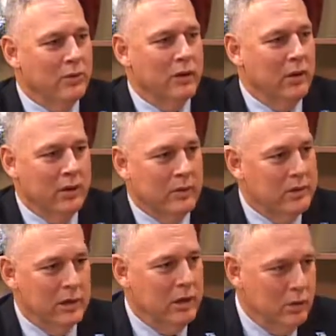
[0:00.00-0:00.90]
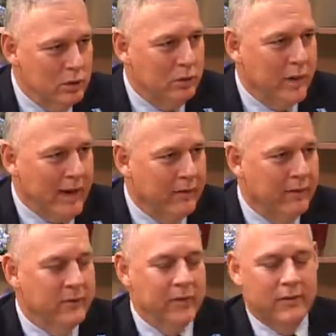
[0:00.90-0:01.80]
there was a huge wrath
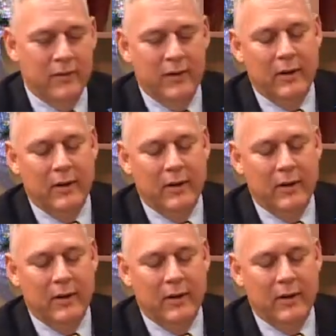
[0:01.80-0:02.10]
of